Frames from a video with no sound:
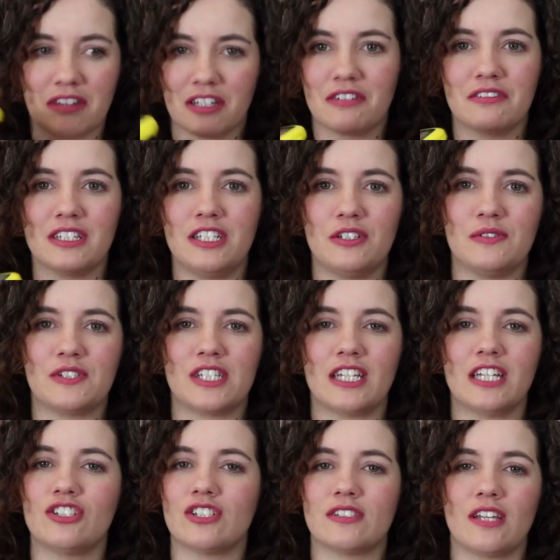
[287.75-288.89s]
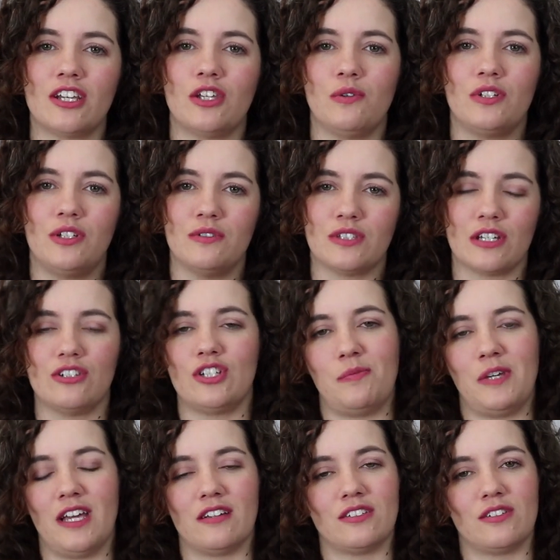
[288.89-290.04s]
literally using it just like you would use a
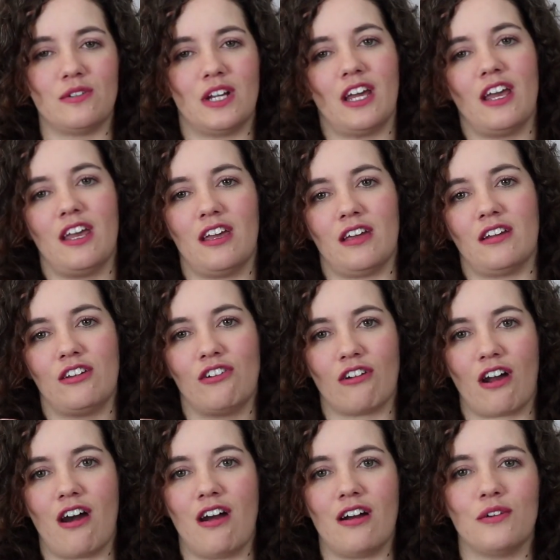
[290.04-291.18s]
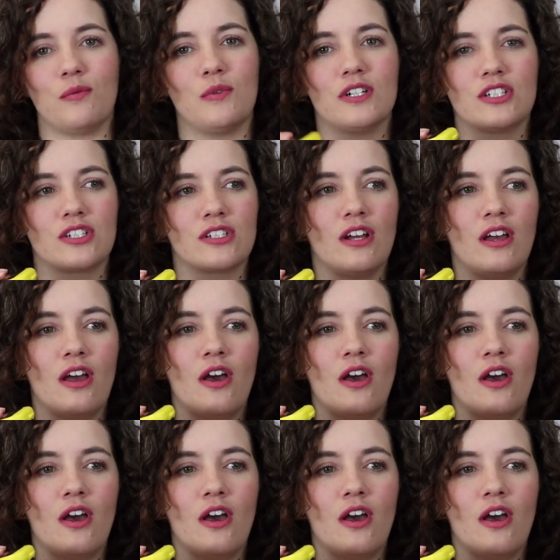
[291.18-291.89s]
GPS unit in your car, which